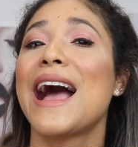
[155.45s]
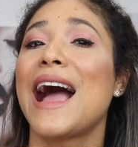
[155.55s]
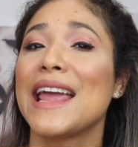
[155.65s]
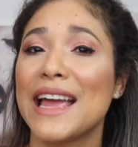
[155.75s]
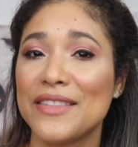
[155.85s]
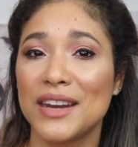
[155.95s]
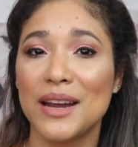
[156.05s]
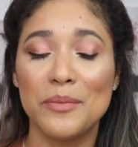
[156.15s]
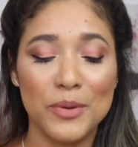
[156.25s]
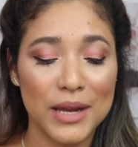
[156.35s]
I ended
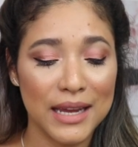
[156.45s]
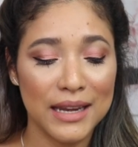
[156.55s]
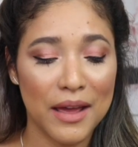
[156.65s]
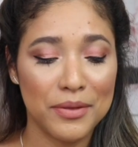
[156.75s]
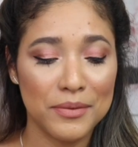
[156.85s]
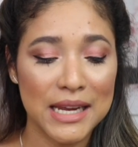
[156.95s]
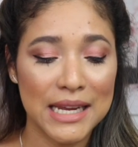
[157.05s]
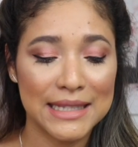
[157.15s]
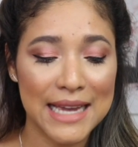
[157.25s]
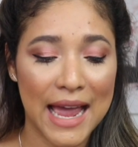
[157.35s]
up with a
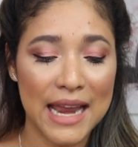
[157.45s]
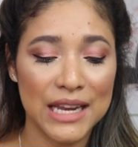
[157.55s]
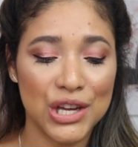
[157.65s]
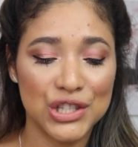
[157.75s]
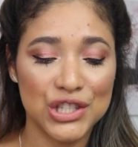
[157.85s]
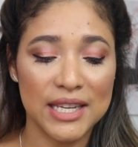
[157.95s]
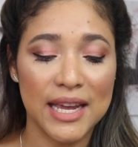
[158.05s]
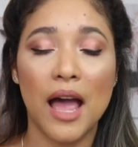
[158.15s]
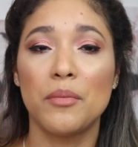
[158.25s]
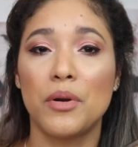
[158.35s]

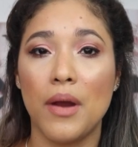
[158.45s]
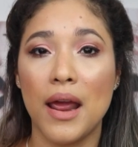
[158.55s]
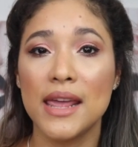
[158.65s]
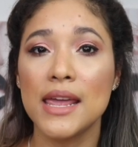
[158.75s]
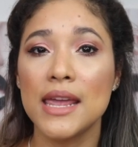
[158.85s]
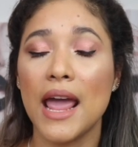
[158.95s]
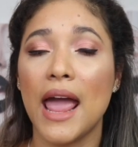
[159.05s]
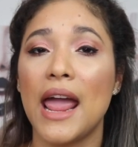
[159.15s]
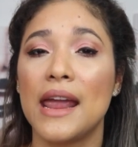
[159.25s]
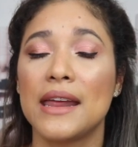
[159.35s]
310G Amaretti
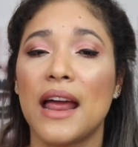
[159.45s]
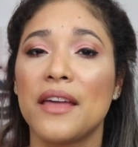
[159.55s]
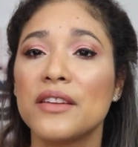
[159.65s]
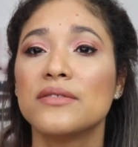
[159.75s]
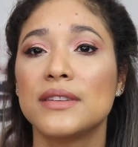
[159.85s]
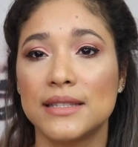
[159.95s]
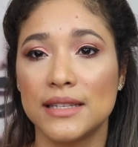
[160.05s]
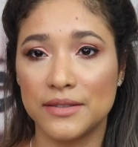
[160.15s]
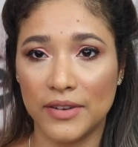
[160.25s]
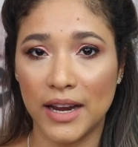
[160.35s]
and I think this
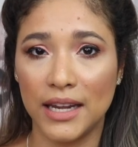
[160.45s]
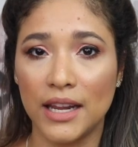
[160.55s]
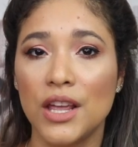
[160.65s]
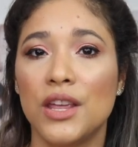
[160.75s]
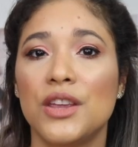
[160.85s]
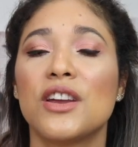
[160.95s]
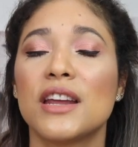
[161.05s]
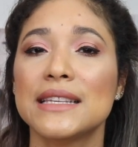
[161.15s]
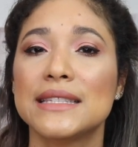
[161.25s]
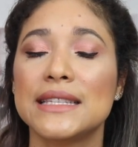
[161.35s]
is fine. You're gonna